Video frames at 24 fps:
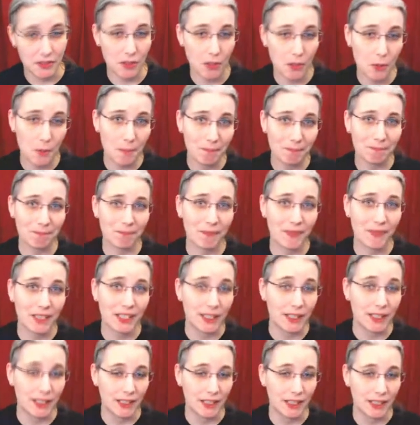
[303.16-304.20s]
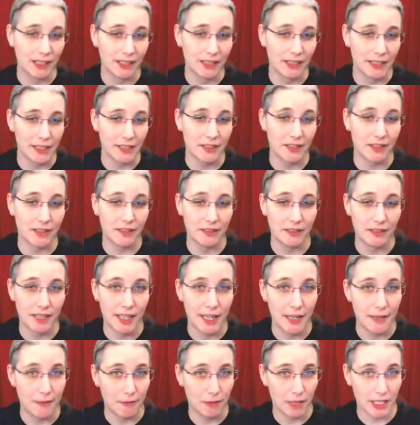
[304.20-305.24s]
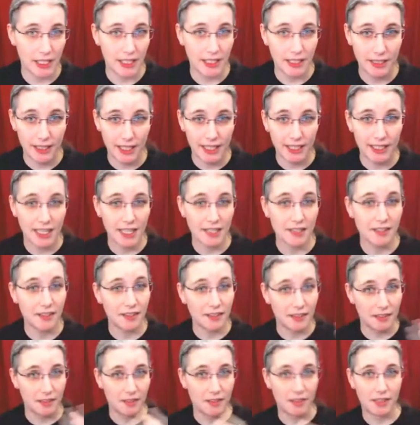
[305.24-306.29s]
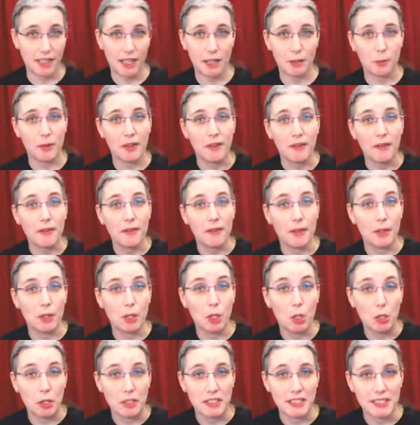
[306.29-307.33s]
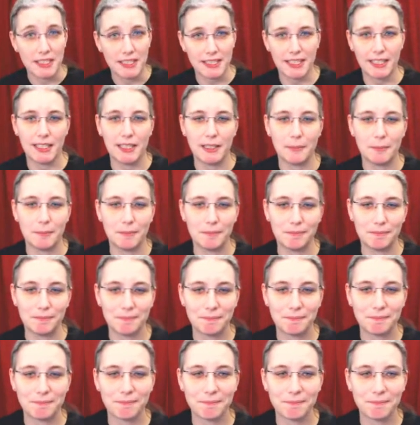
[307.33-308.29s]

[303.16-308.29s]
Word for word: so uh, let's dive right in i guess and start with the good um,